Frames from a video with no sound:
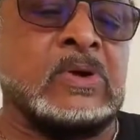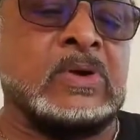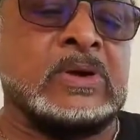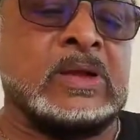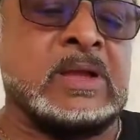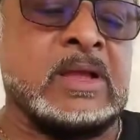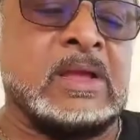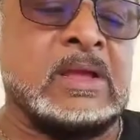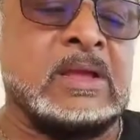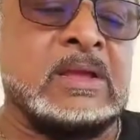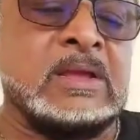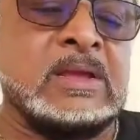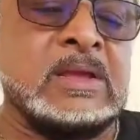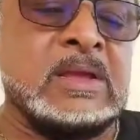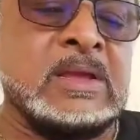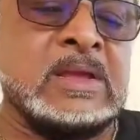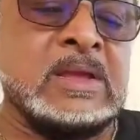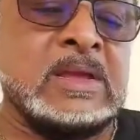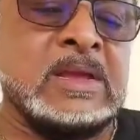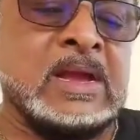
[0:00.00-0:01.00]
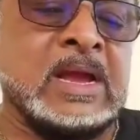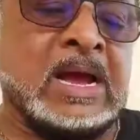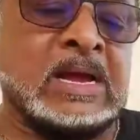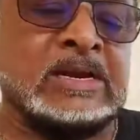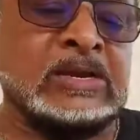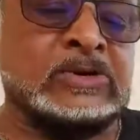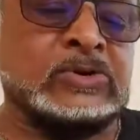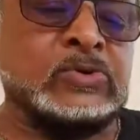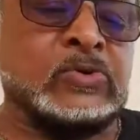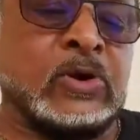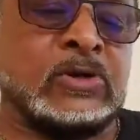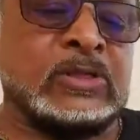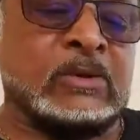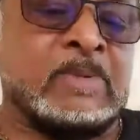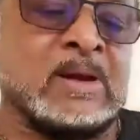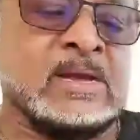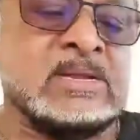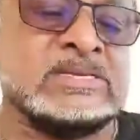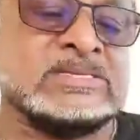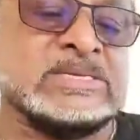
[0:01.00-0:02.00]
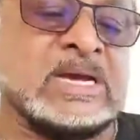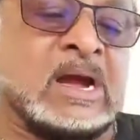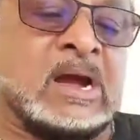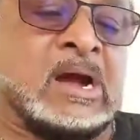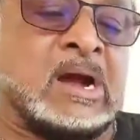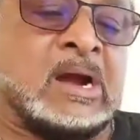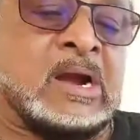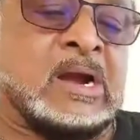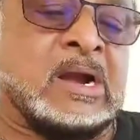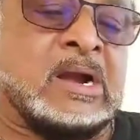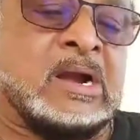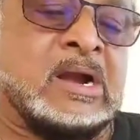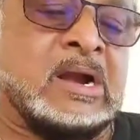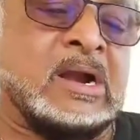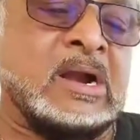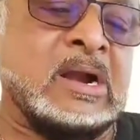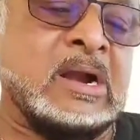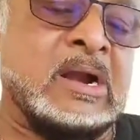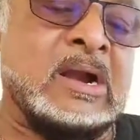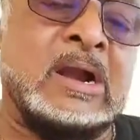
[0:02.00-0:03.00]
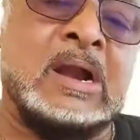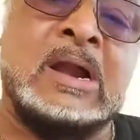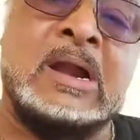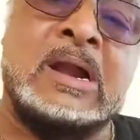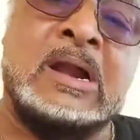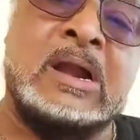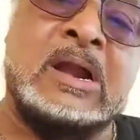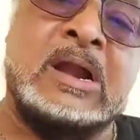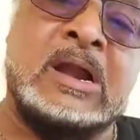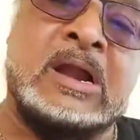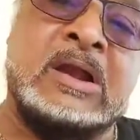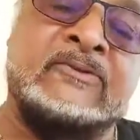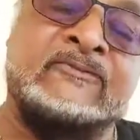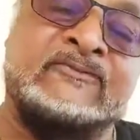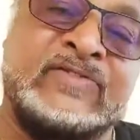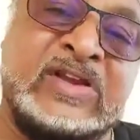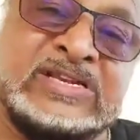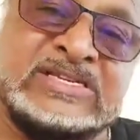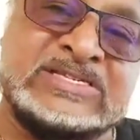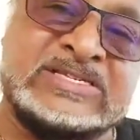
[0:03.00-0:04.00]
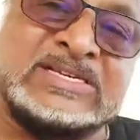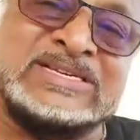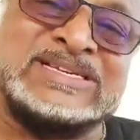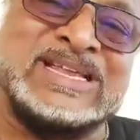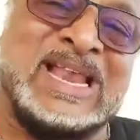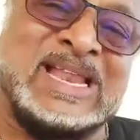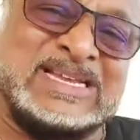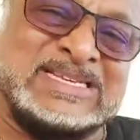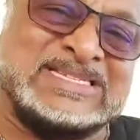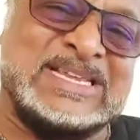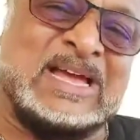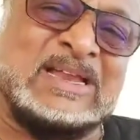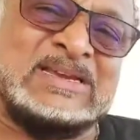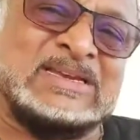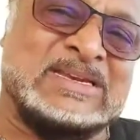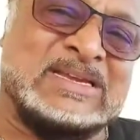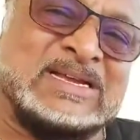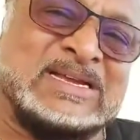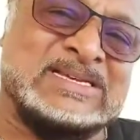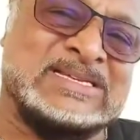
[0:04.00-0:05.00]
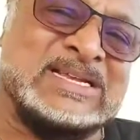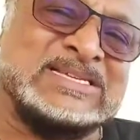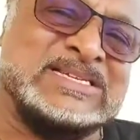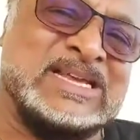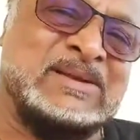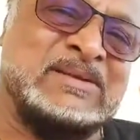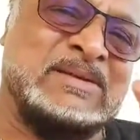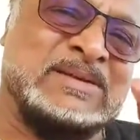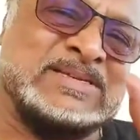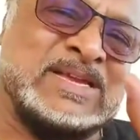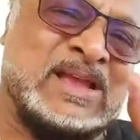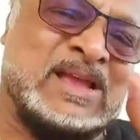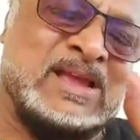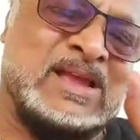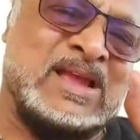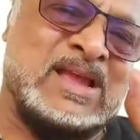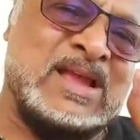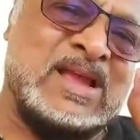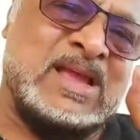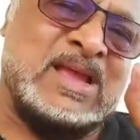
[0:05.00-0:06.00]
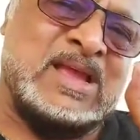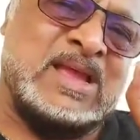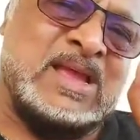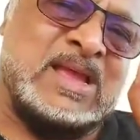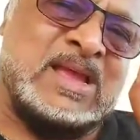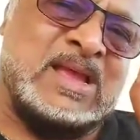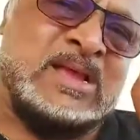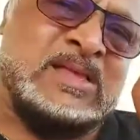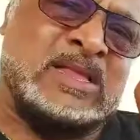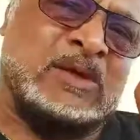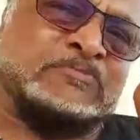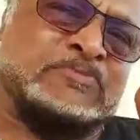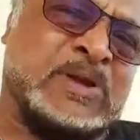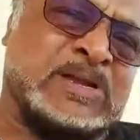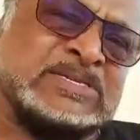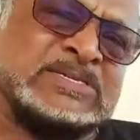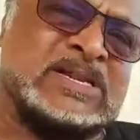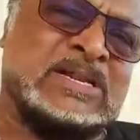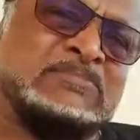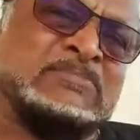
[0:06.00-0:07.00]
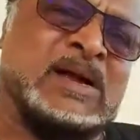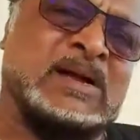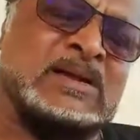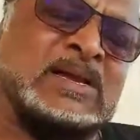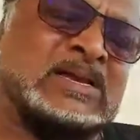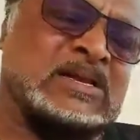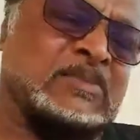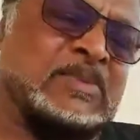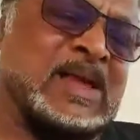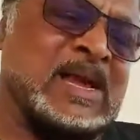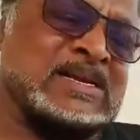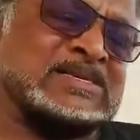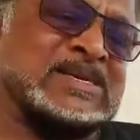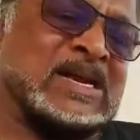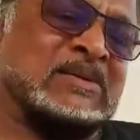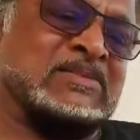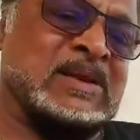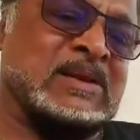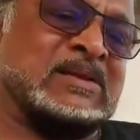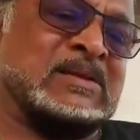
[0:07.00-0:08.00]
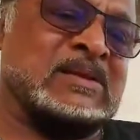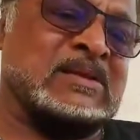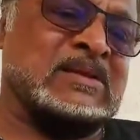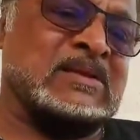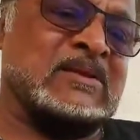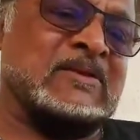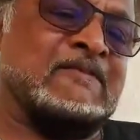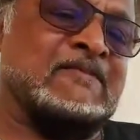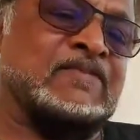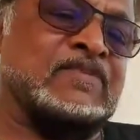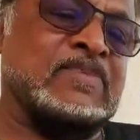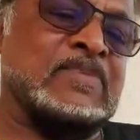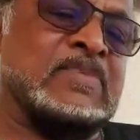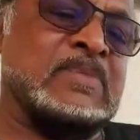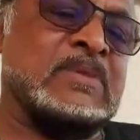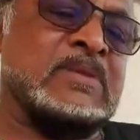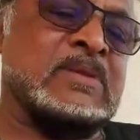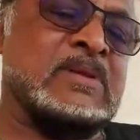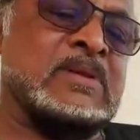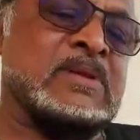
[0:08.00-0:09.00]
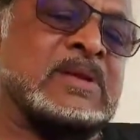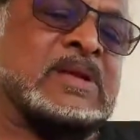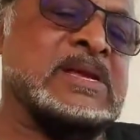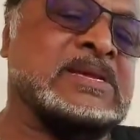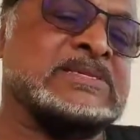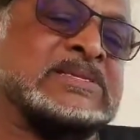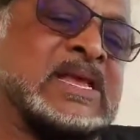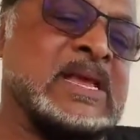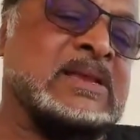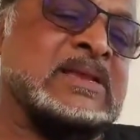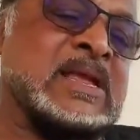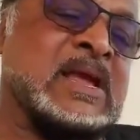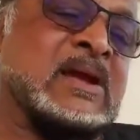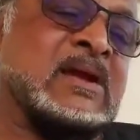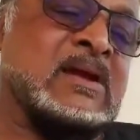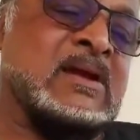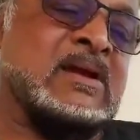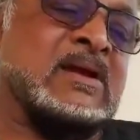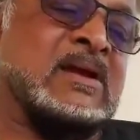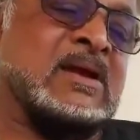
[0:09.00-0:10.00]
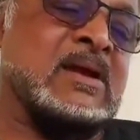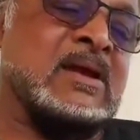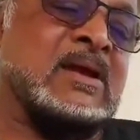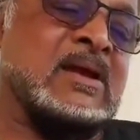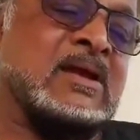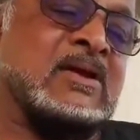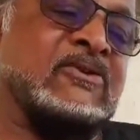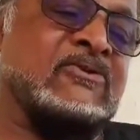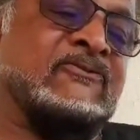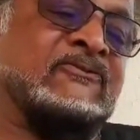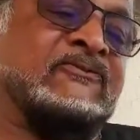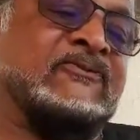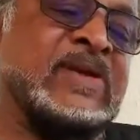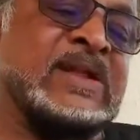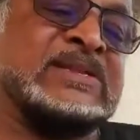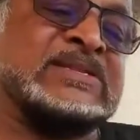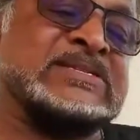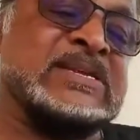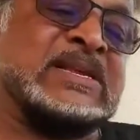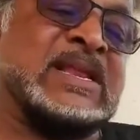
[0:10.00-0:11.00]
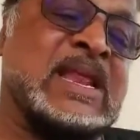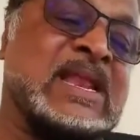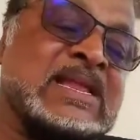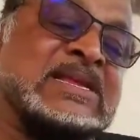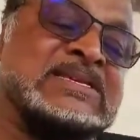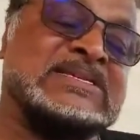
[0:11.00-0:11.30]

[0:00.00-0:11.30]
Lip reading: Okay, and the two other minds are Vincent Alexander. He's not saying the president might need to be examined. He's saying they are Vincent